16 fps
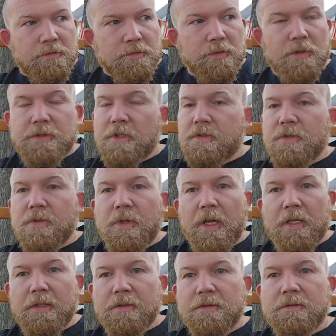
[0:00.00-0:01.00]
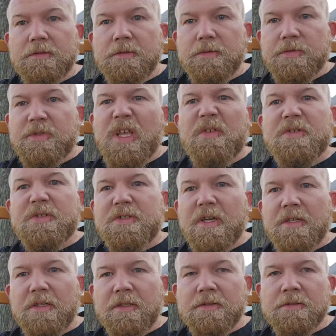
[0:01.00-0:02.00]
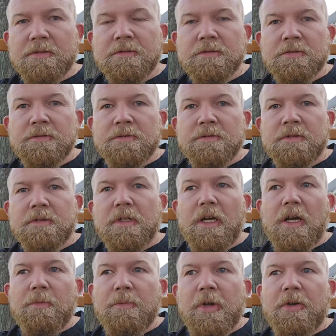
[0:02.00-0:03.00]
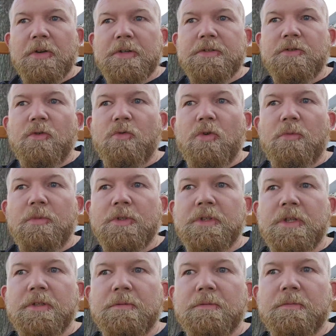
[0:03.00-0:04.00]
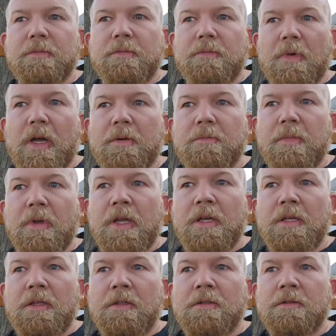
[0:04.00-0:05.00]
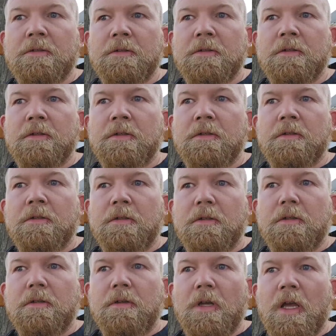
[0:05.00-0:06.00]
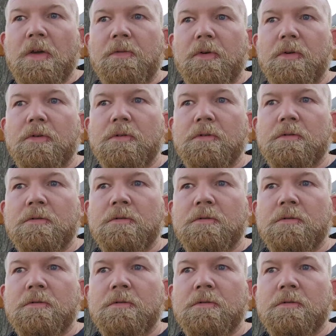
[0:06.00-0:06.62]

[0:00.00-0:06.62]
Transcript: so i says okay was devastating. I'm married to a woman that I may never